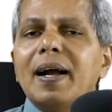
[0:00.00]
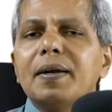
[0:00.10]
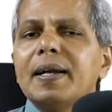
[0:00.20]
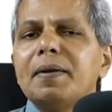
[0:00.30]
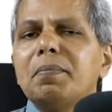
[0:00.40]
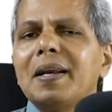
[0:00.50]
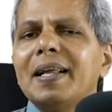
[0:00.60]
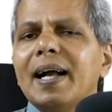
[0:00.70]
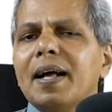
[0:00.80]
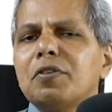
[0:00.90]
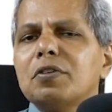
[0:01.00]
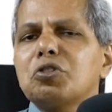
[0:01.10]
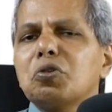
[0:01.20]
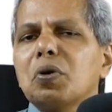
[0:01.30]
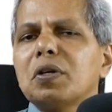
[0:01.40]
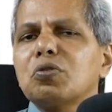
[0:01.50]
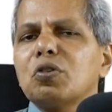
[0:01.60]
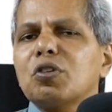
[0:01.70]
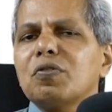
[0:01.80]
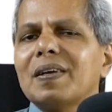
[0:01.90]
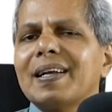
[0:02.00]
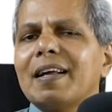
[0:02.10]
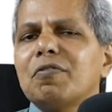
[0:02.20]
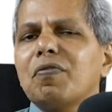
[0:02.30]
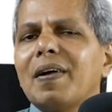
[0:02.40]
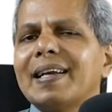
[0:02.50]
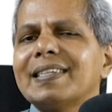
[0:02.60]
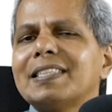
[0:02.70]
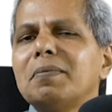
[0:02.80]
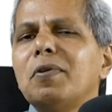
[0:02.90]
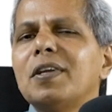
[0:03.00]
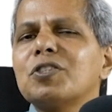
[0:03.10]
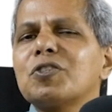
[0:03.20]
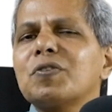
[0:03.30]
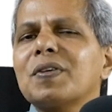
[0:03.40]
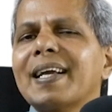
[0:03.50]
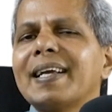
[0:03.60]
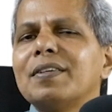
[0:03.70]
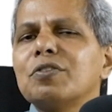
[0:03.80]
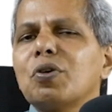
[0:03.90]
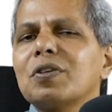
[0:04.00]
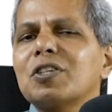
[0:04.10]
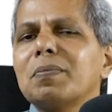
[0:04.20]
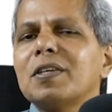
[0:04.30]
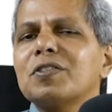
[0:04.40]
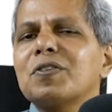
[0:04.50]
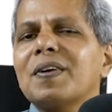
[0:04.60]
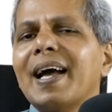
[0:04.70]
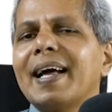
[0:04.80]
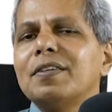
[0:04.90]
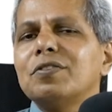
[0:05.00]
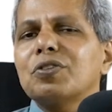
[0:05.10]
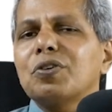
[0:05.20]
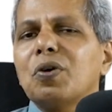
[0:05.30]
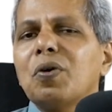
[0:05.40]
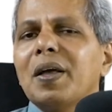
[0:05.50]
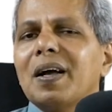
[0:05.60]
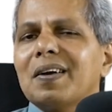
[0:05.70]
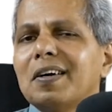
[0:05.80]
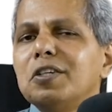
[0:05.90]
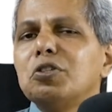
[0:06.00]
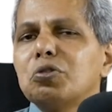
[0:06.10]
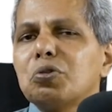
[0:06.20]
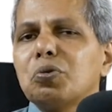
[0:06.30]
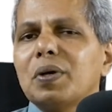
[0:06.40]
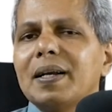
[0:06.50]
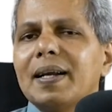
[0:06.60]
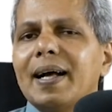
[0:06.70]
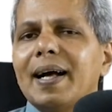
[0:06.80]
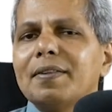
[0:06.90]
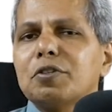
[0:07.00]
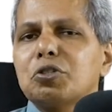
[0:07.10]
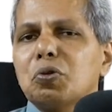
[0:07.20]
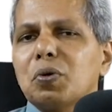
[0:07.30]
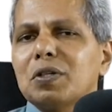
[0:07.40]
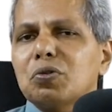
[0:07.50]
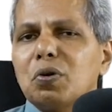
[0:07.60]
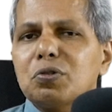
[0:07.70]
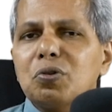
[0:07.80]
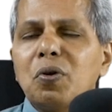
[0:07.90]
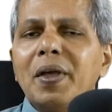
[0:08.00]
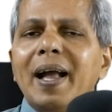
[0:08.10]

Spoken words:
In many other stories also we can find a similar strains or similar strands, running through in other stories also.